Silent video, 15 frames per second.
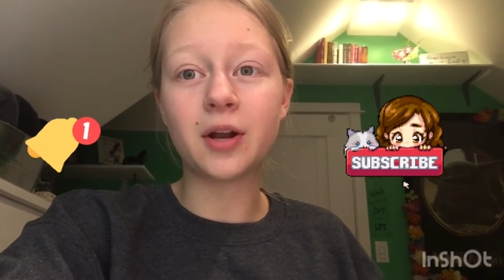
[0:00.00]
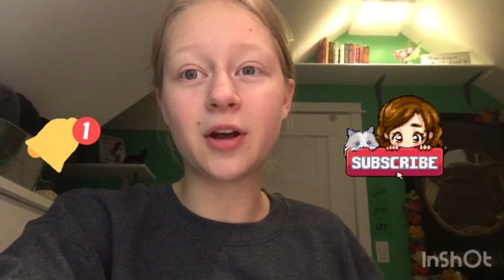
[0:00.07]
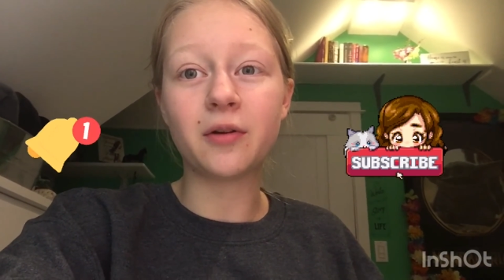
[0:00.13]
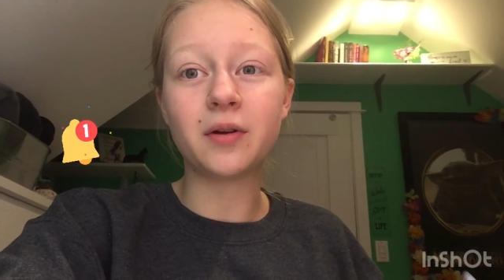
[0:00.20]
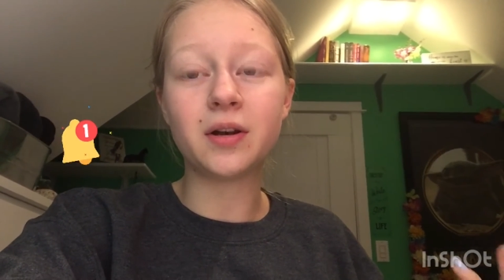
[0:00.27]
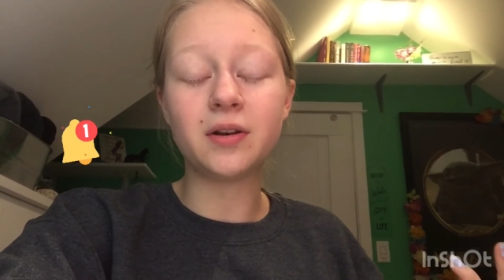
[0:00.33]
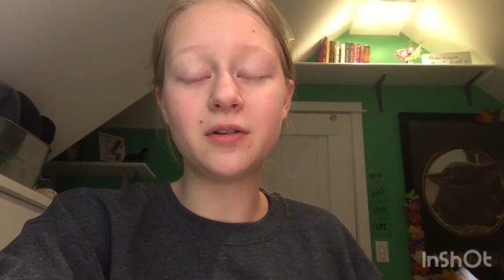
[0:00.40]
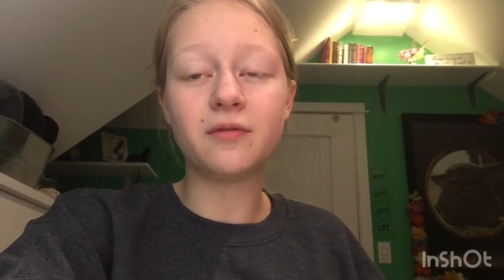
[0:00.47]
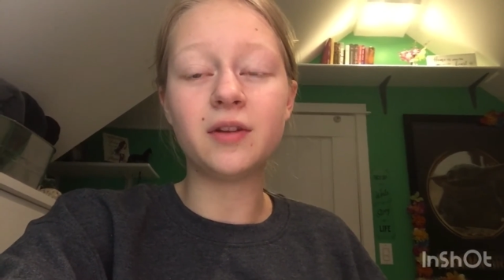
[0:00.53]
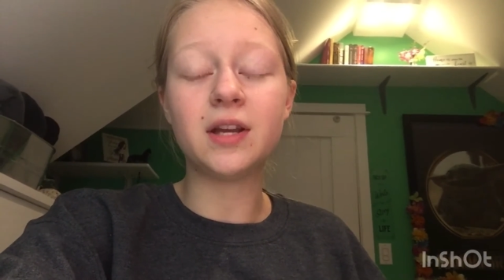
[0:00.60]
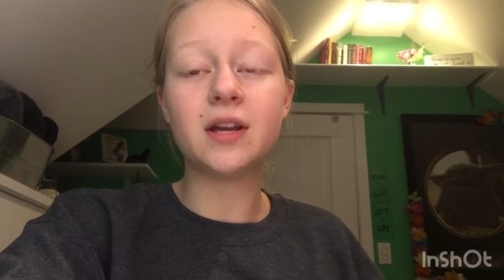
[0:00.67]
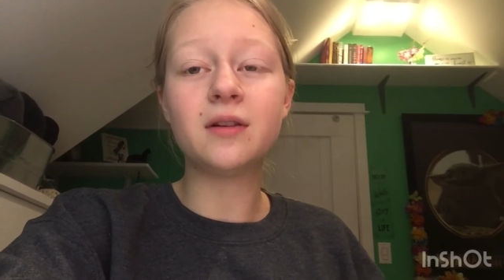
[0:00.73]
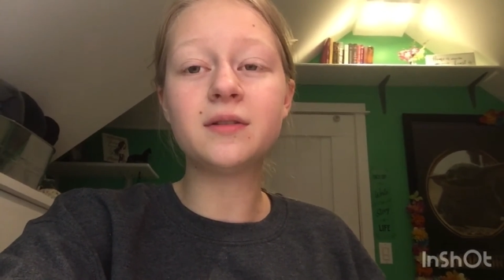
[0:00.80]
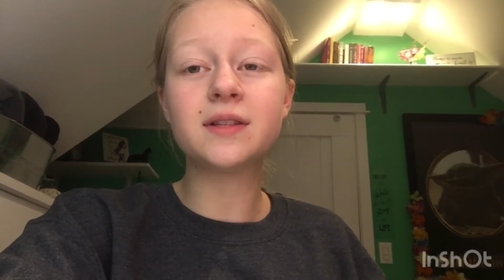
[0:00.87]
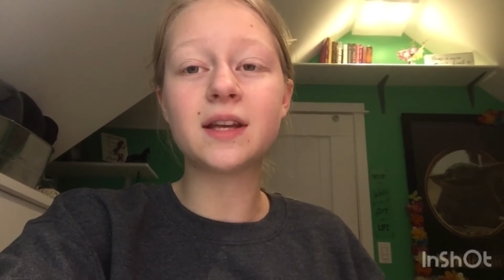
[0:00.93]
put out new
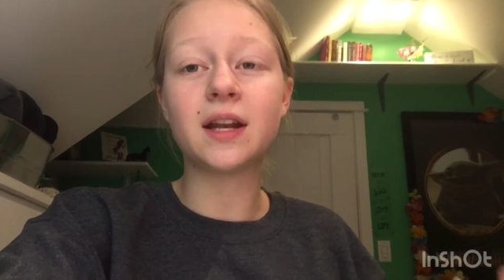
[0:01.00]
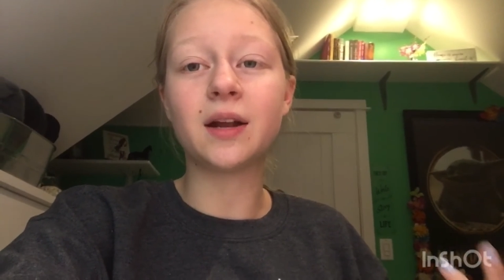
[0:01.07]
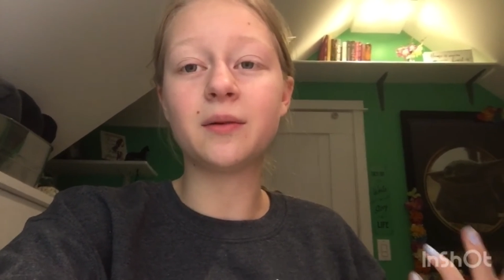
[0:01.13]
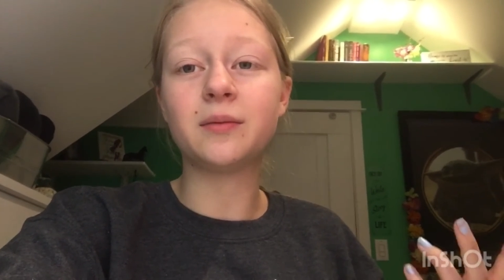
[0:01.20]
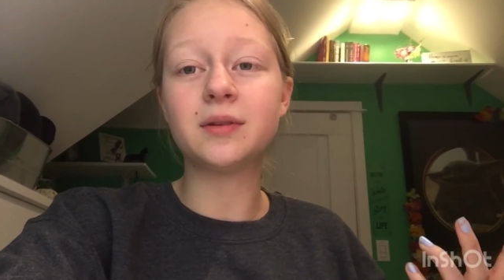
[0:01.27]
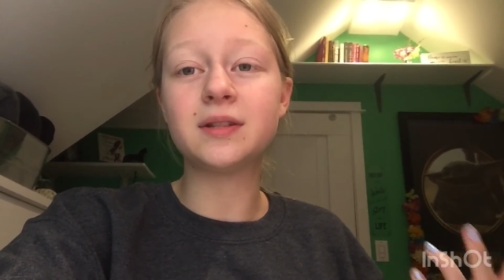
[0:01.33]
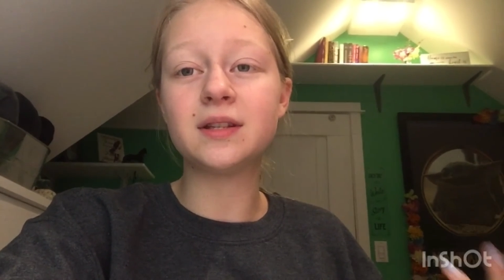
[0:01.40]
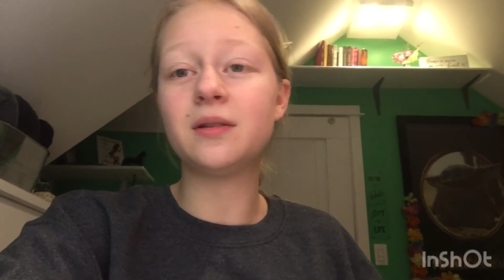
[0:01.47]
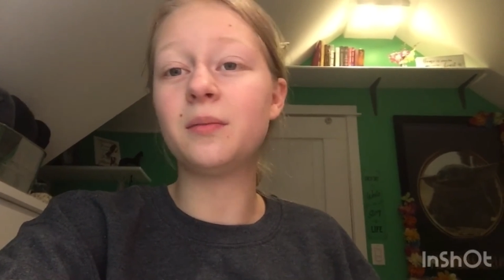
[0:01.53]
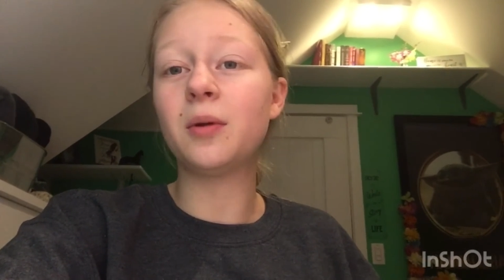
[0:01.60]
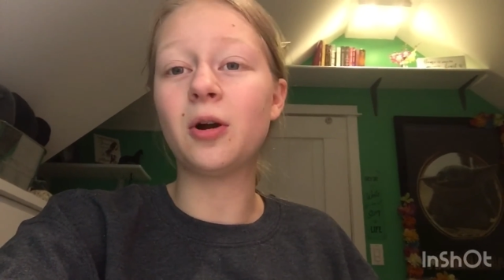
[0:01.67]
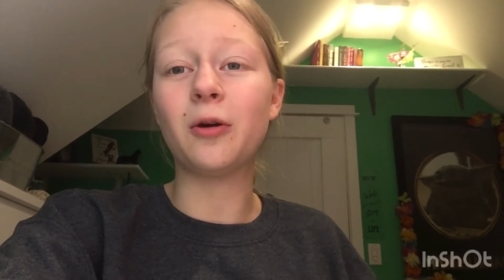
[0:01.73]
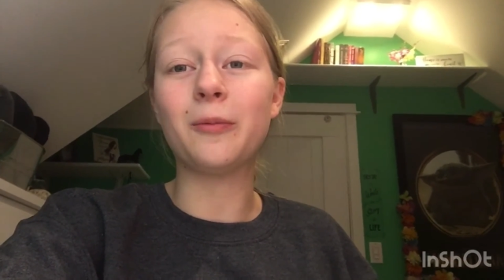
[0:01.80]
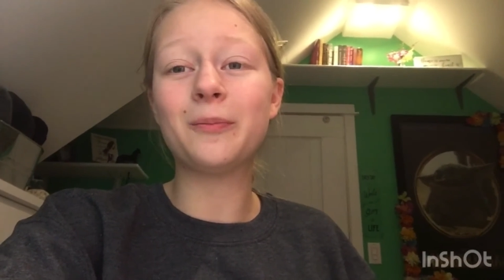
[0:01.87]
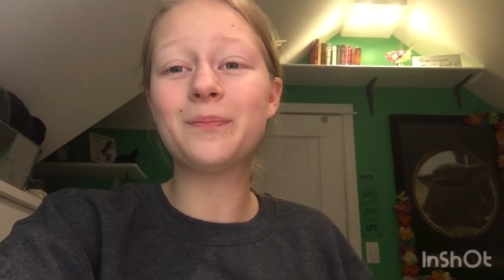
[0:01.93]
videos, and I will see you
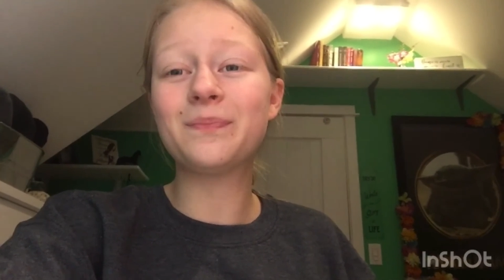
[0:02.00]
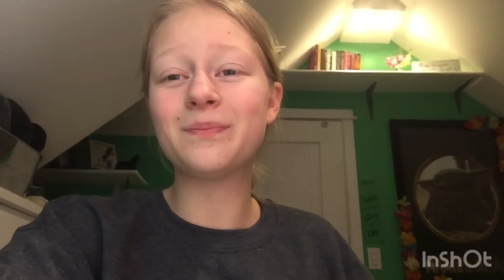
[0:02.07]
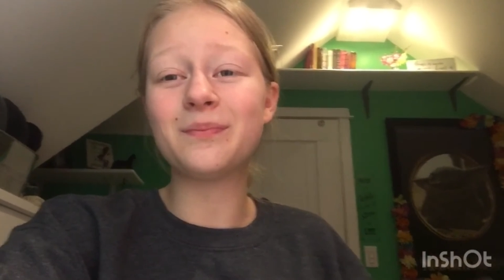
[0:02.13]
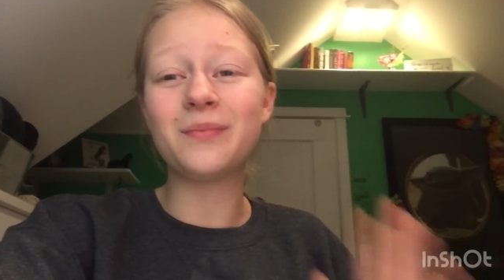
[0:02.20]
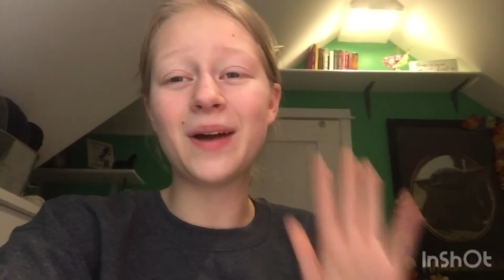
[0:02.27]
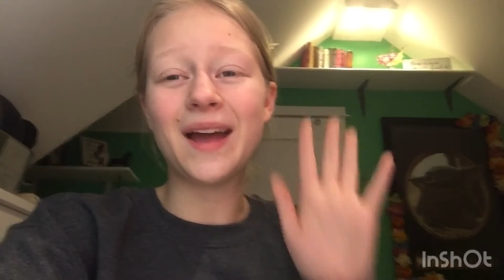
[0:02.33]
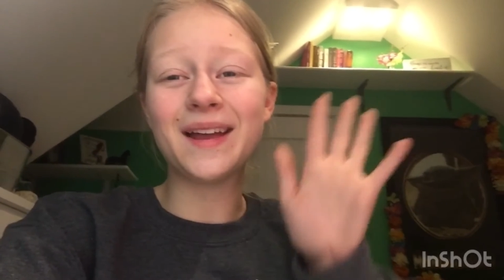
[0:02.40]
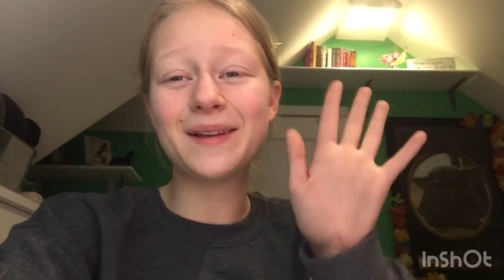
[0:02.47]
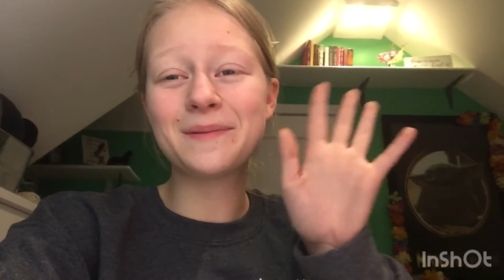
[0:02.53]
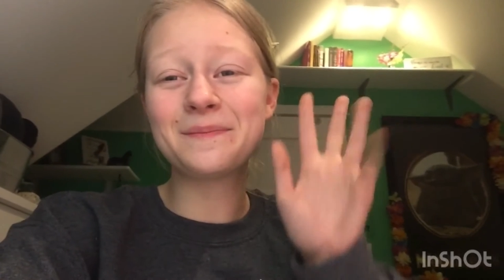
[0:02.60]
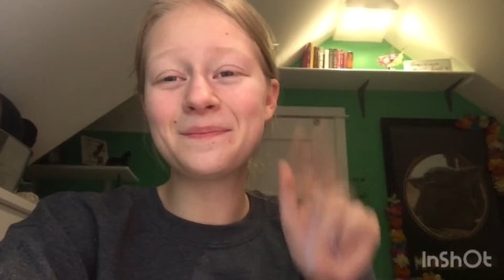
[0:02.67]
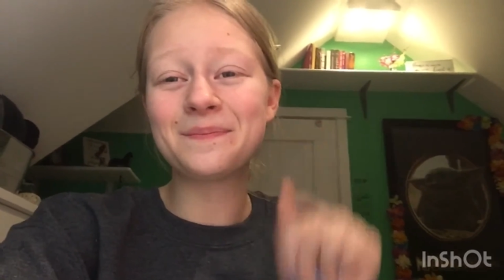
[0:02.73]
tomorrow. Bye!